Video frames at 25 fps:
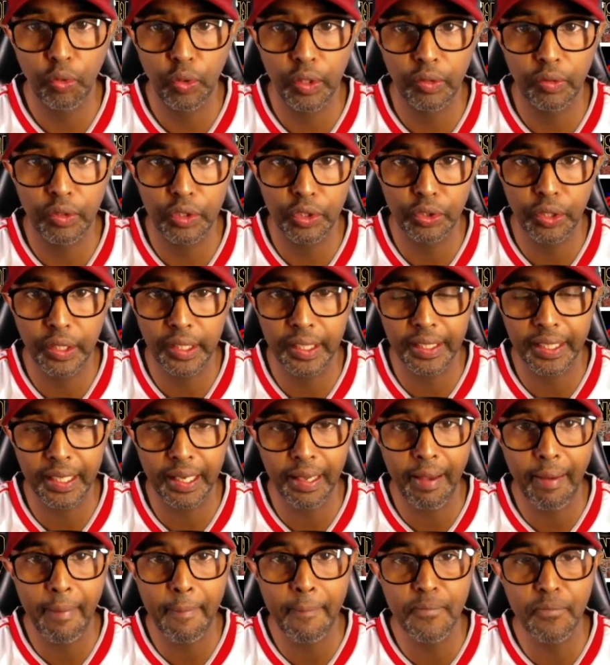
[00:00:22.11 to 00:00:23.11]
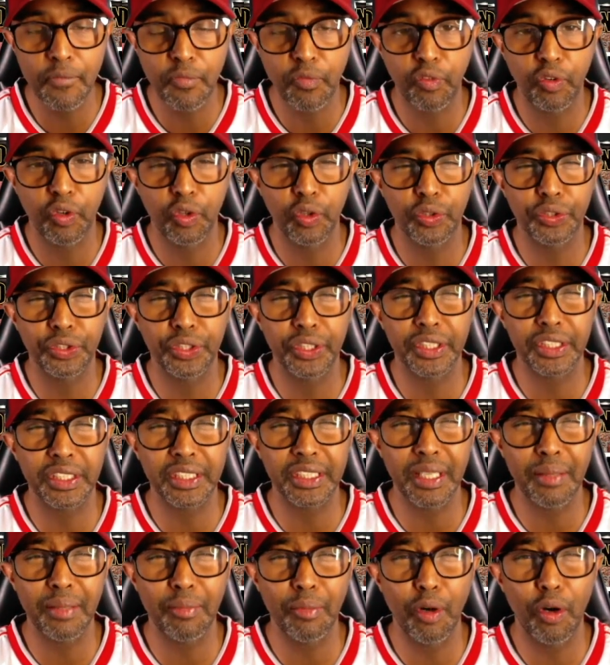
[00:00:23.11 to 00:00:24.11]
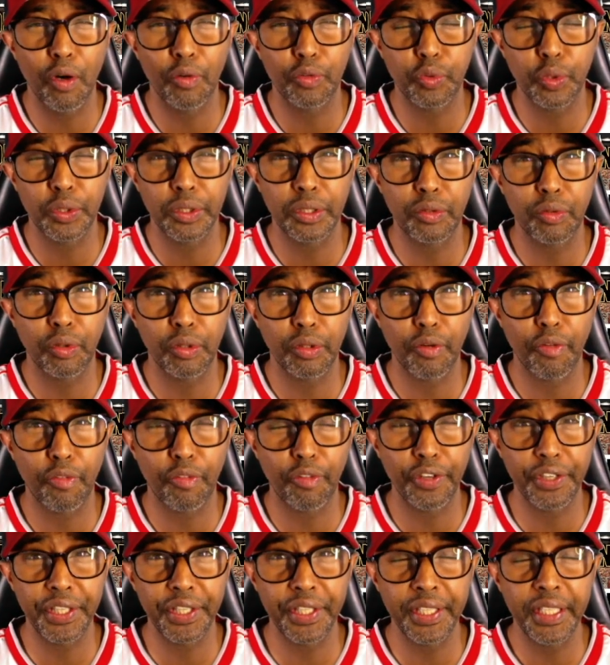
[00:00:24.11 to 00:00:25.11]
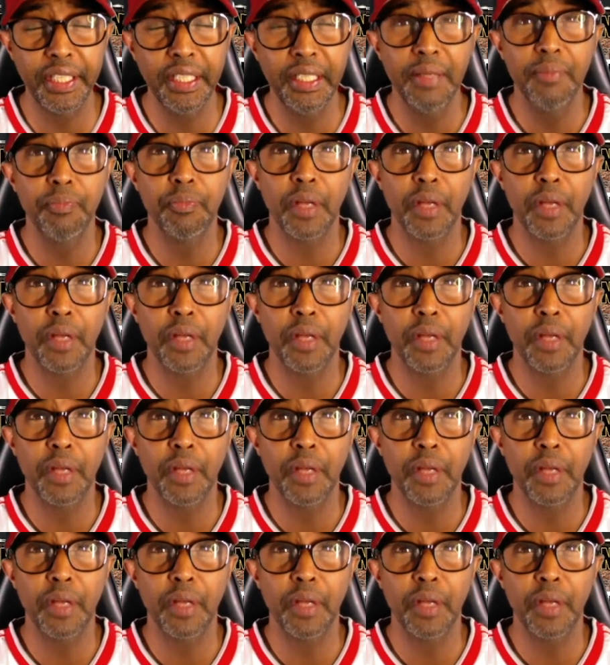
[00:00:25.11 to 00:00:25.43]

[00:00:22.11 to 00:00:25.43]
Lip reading: We're trying to get him for the summer of 2023